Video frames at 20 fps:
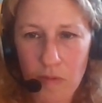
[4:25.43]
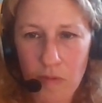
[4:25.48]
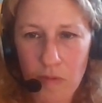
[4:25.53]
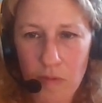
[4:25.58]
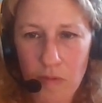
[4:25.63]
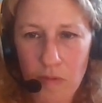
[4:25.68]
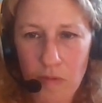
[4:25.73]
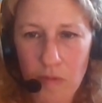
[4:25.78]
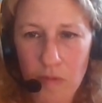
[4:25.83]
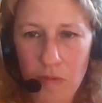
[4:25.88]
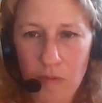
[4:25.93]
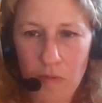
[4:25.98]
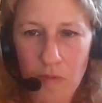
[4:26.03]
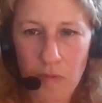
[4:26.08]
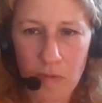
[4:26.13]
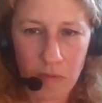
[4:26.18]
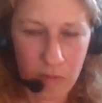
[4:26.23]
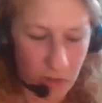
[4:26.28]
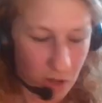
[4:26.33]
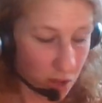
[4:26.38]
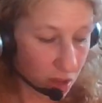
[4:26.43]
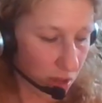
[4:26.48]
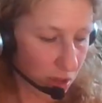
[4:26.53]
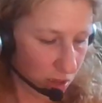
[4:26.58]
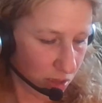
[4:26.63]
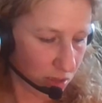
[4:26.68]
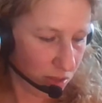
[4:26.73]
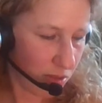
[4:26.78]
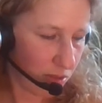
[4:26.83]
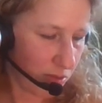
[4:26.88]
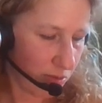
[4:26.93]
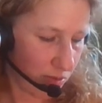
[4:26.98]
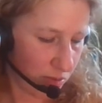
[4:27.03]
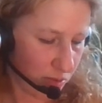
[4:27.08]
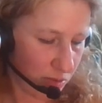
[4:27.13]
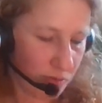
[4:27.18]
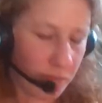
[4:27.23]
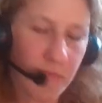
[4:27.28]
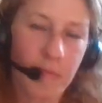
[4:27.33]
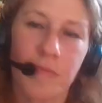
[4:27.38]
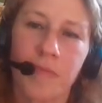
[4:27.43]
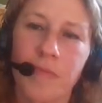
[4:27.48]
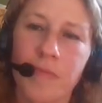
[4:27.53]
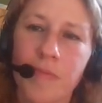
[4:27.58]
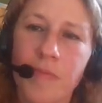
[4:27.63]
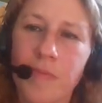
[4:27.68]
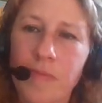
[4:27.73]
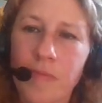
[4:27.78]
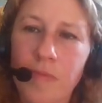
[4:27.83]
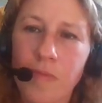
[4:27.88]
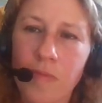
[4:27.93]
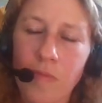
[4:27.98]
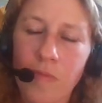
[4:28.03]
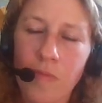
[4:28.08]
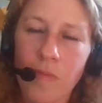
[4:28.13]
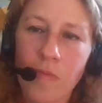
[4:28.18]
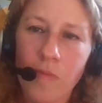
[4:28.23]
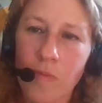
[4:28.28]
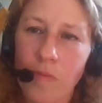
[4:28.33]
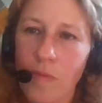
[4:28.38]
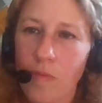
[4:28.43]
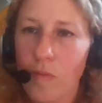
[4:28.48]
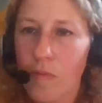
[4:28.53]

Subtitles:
This person isn't speaking.